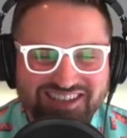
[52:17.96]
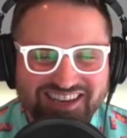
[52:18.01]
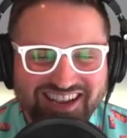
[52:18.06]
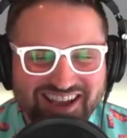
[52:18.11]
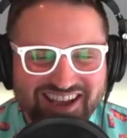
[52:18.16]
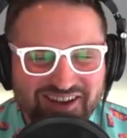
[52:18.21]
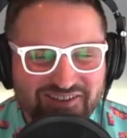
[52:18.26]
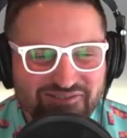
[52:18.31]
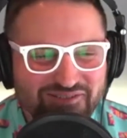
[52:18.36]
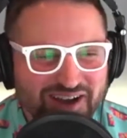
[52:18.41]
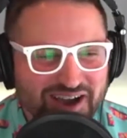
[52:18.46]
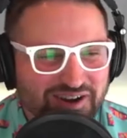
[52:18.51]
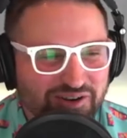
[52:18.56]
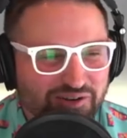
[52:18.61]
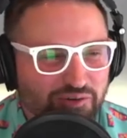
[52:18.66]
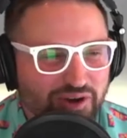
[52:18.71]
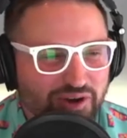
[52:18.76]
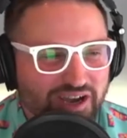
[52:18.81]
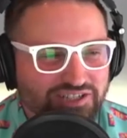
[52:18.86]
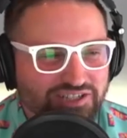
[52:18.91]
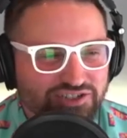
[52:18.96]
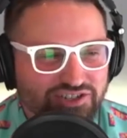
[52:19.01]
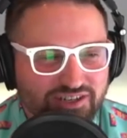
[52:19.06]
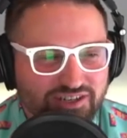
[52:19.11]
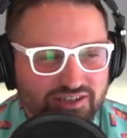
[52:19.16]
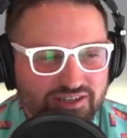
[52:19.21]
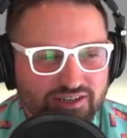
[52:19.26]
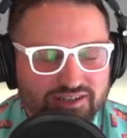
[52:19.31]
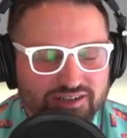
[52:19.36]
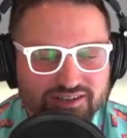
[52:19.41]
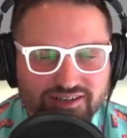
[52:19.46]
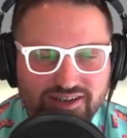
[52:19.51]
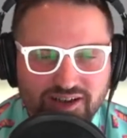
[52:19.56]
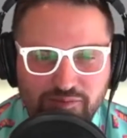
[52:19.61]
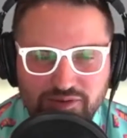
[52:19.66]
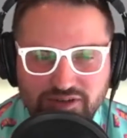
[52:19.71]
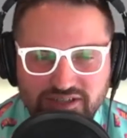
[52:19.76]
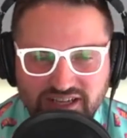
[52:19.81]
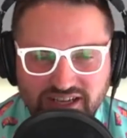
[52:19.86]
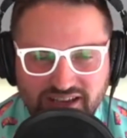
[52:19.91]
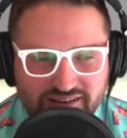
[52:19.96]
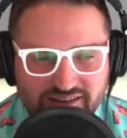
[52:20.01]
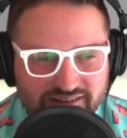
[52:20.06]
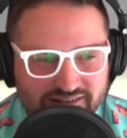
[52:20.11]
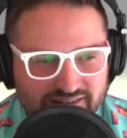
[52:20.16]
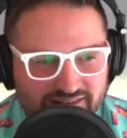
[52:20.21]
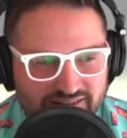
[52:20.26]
Final question. Number 10.